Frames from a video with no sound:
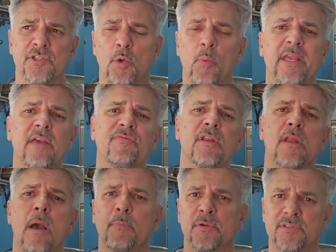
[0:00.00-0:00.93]
So we get the
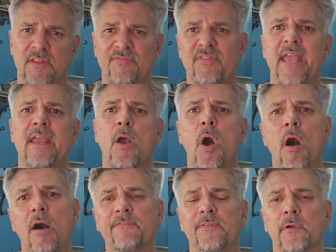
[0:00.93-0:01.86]
numbers that they
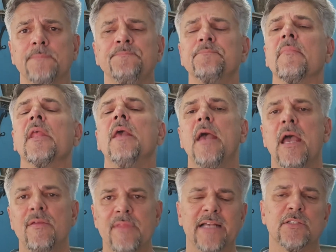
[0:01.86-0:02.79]
offer,
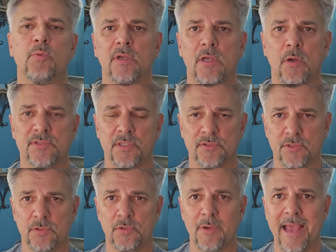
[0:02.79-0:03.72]
and that's what goes
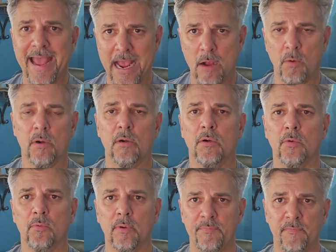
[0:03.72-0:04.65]
into
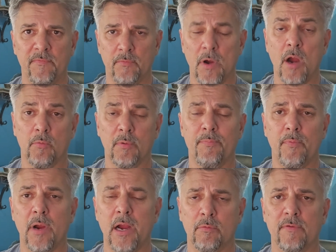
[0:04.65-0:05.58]
our
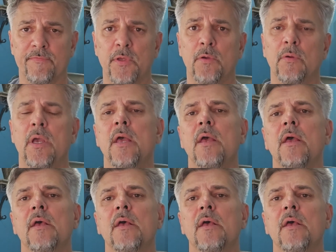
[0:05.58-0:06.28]
review.